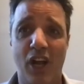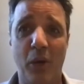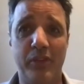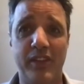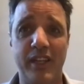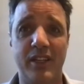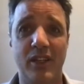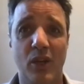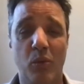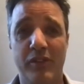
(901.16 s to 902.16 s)
would think,
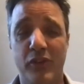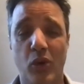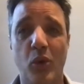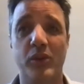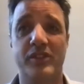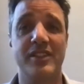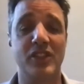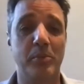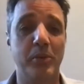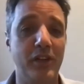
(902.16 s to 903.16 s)
well, of course, there's no
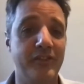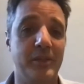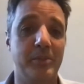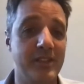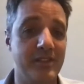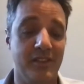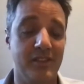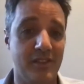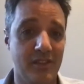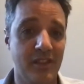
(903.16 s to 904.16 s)
perfect
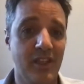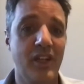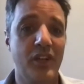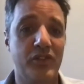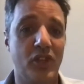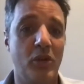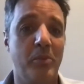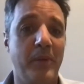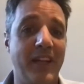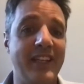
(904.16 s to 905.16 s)
business. So,
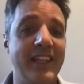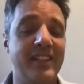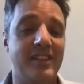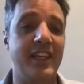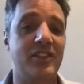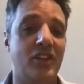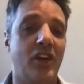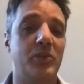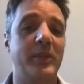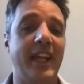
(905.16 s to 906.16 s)
but at least these guys,
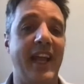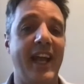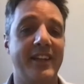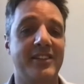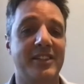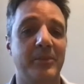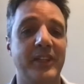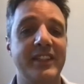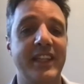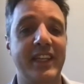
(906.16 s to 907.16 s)
when they had
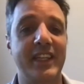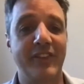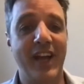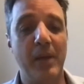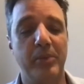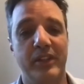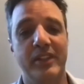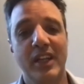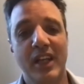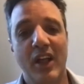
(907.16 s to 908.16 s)
something negative happen,
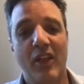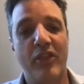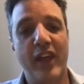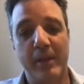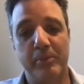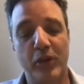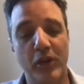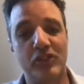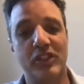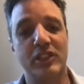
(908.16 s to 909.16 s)
they approached
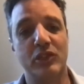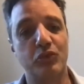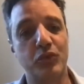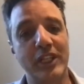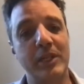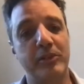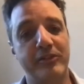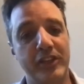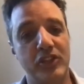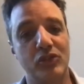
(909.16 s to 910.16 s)
it in a really
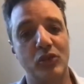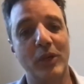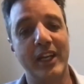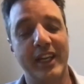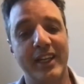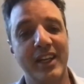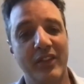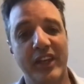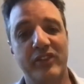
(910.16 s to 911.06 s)
professional way that